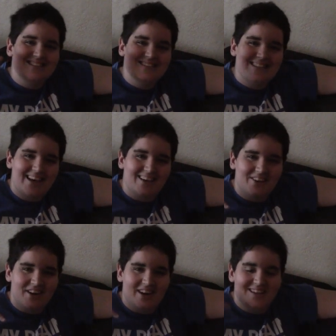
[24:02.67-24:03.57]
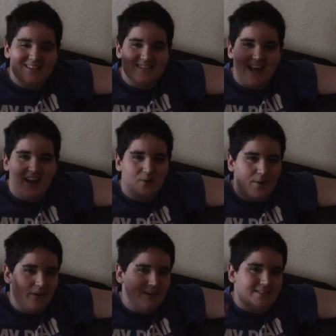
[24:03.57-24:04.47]
Second grade is kind of
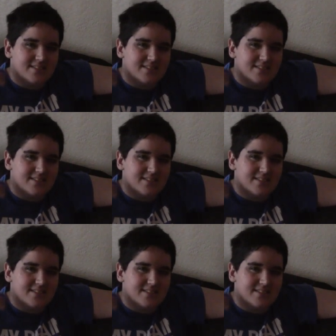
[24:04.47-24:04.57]
where it